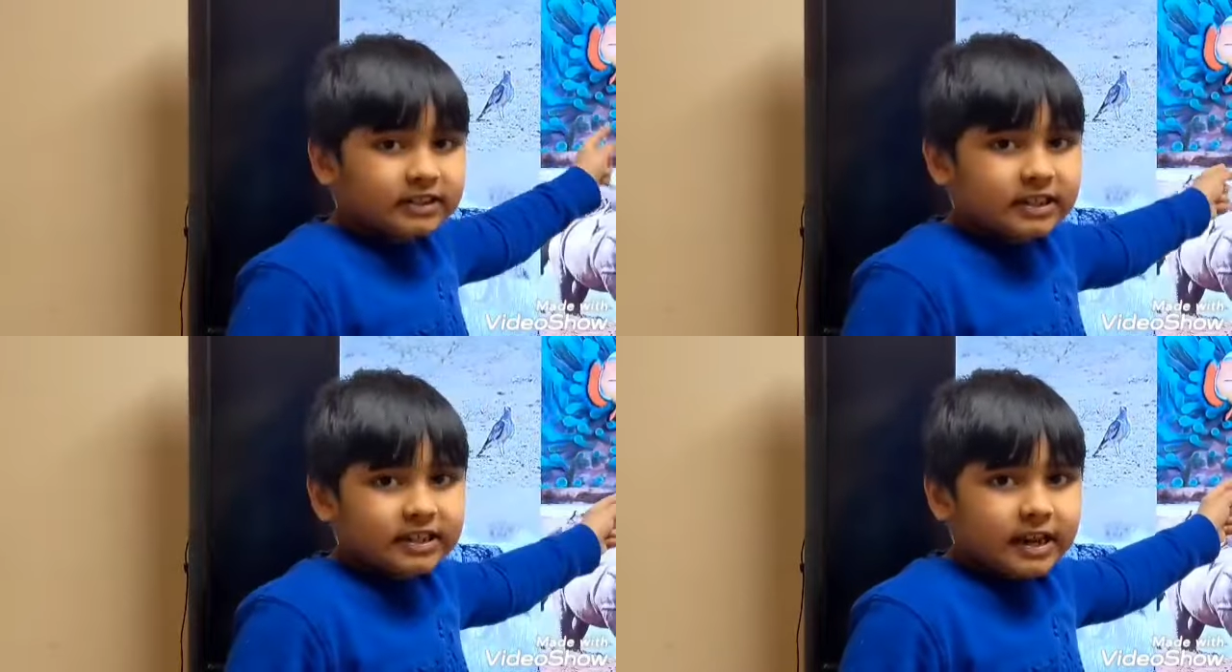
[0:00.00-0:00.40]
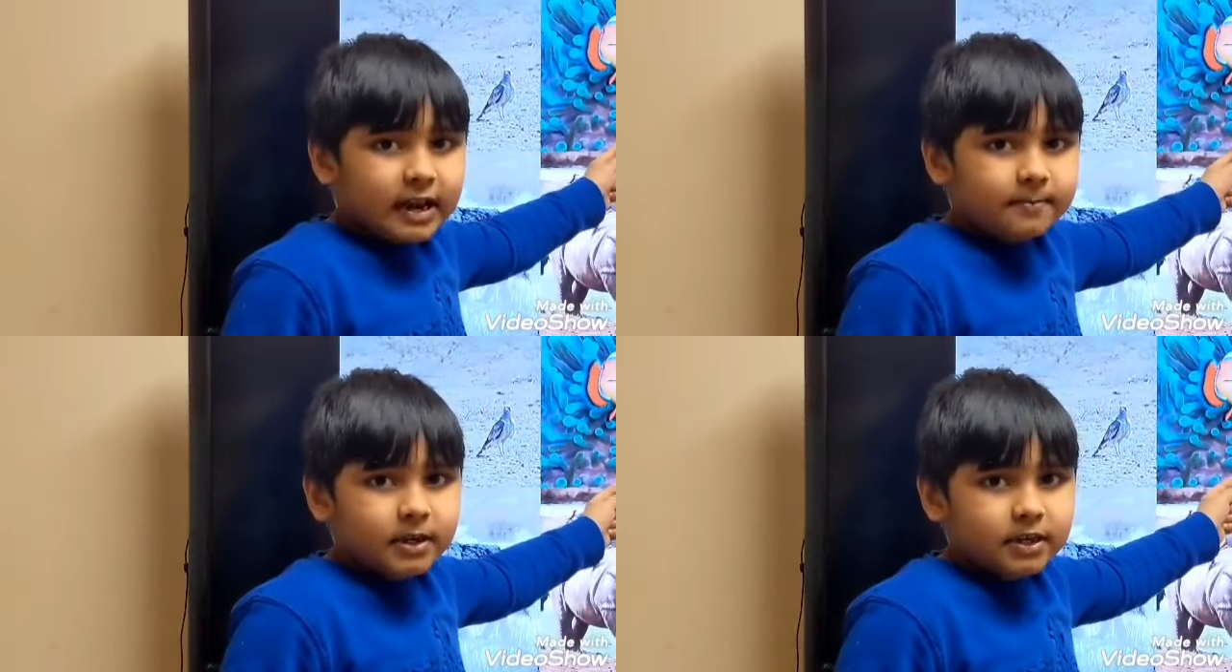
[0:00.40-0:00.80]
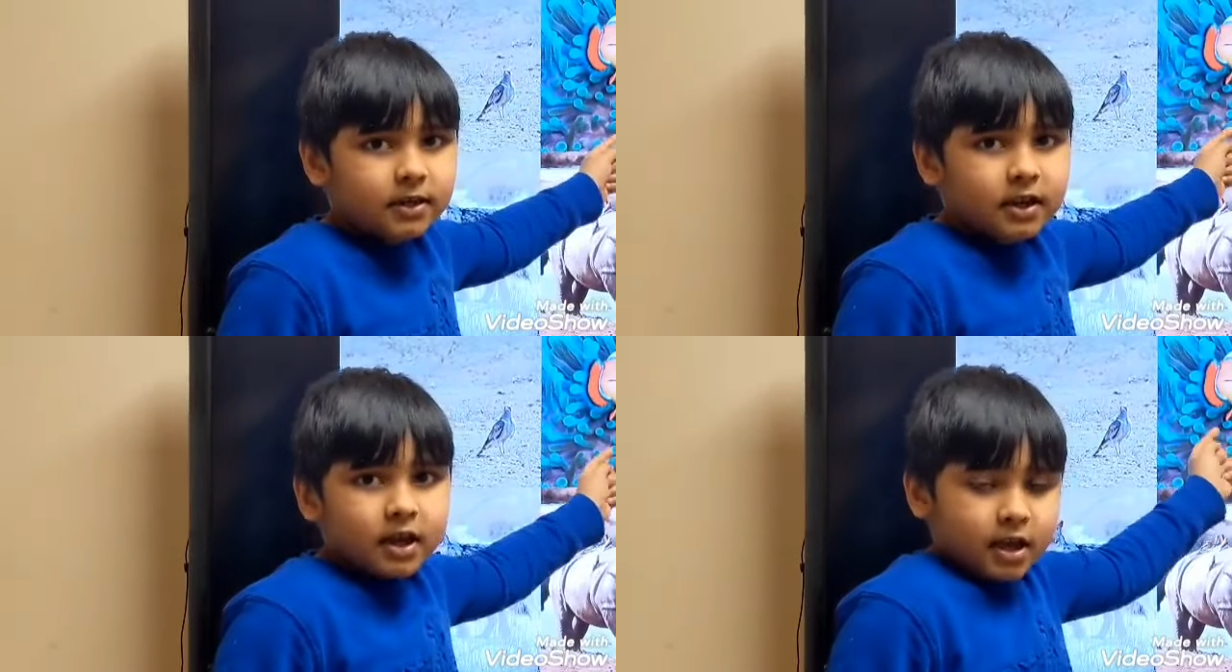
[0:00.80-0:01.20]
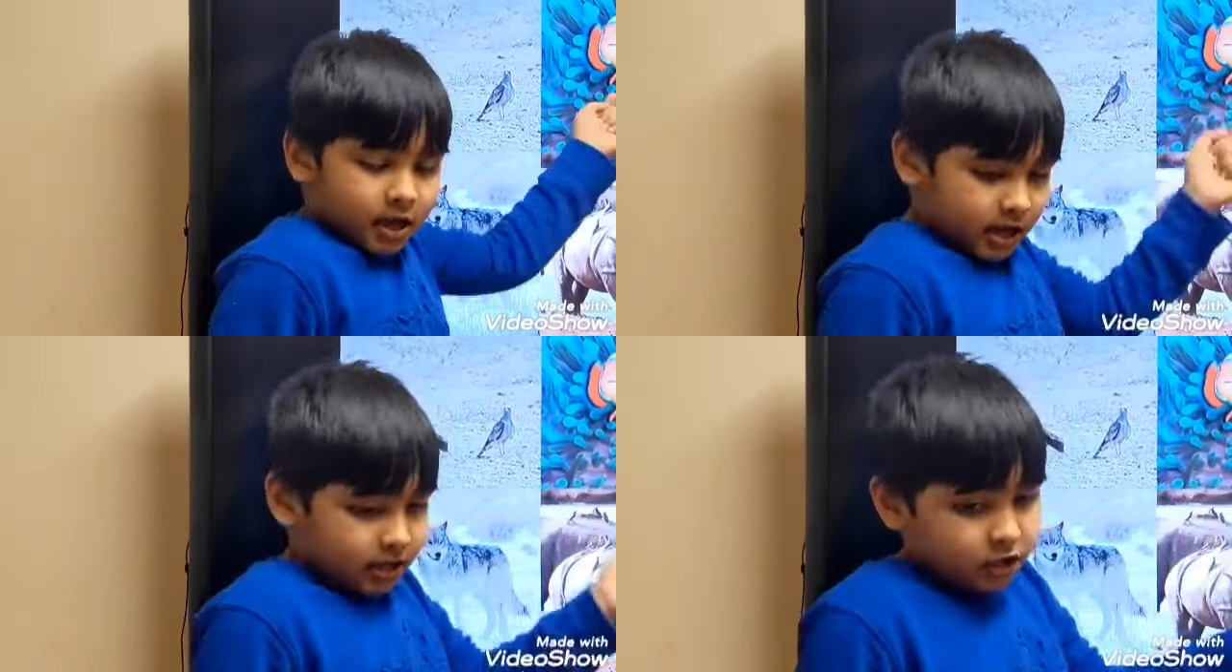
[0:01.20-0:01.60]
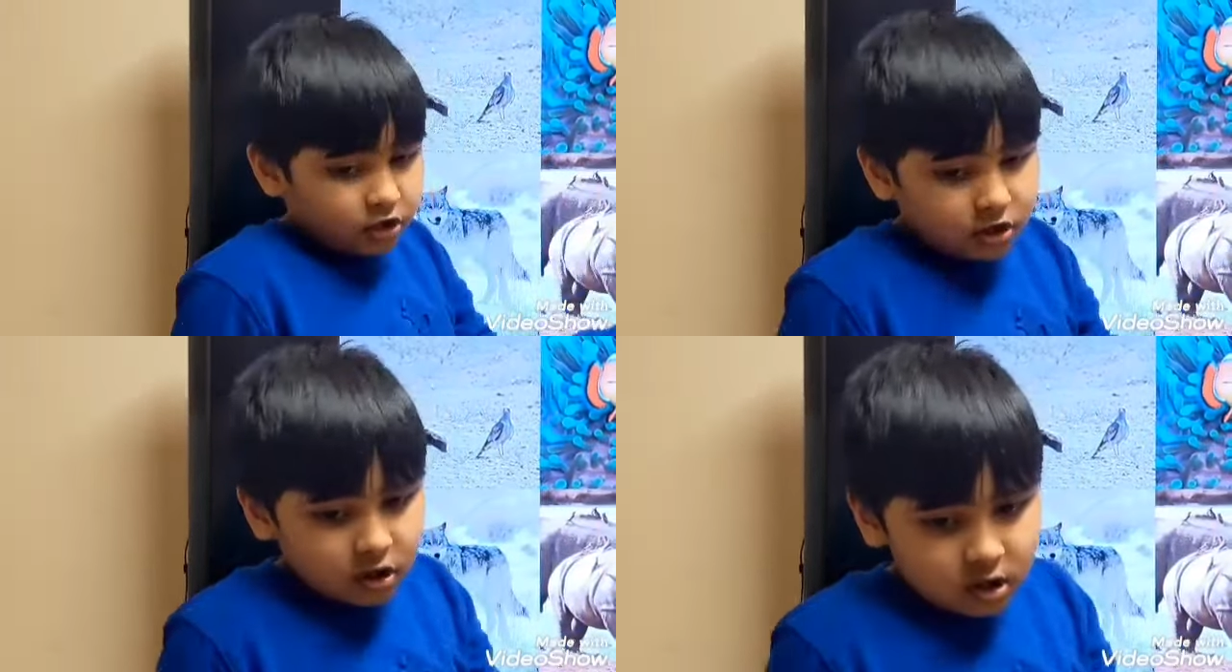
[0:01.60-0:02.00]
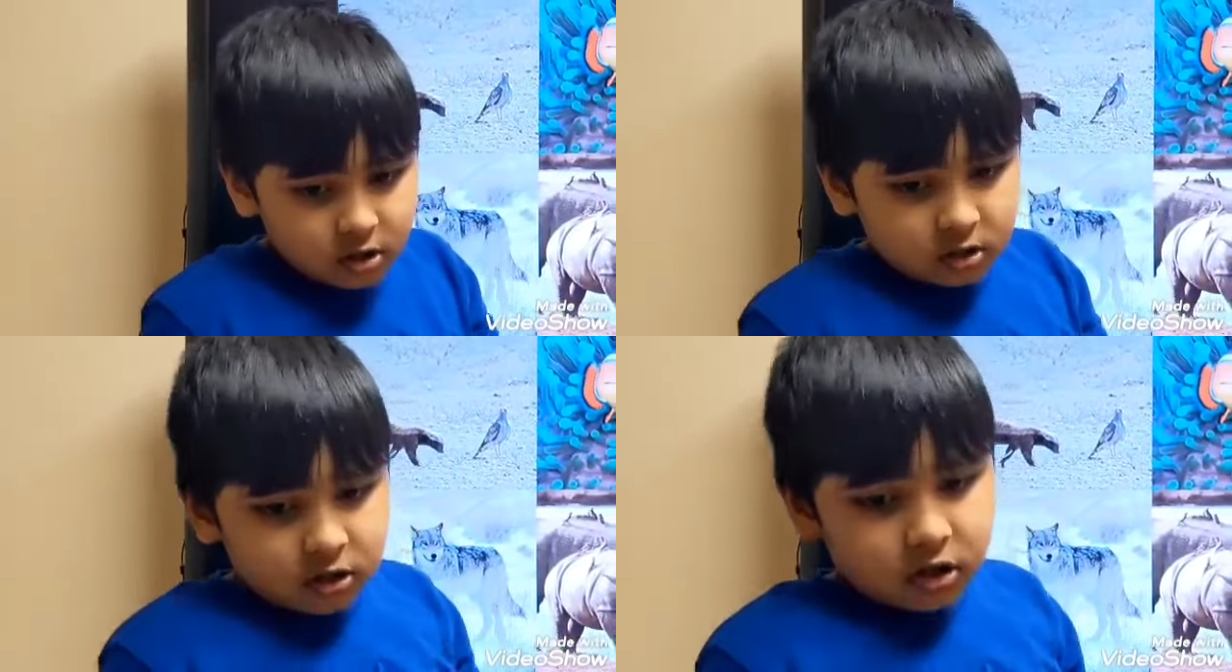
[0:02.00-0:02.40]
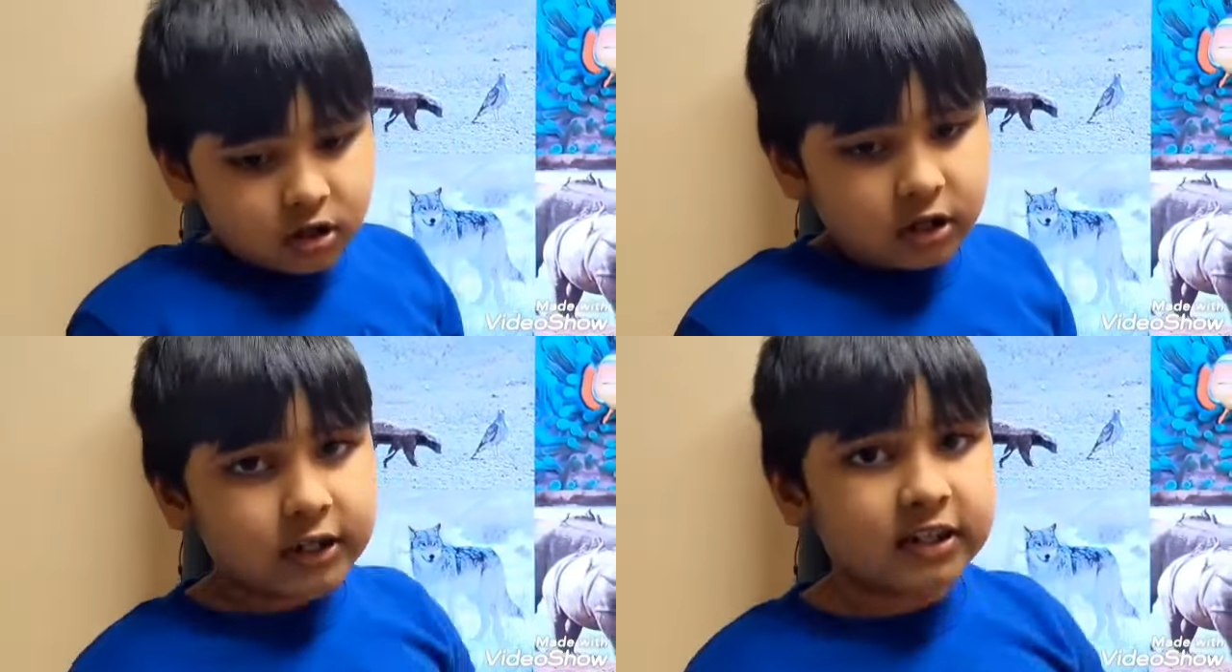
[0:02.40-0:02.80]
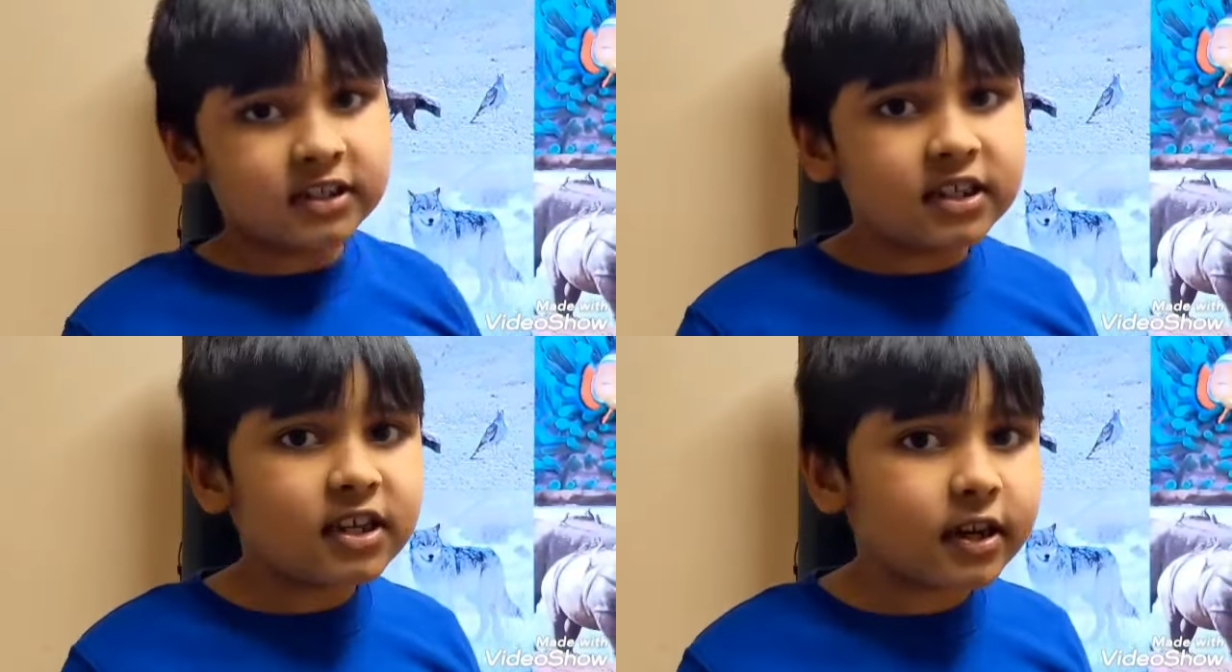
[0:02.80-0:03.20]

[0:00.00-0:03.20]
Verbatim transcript: sea anemone. And, and the sea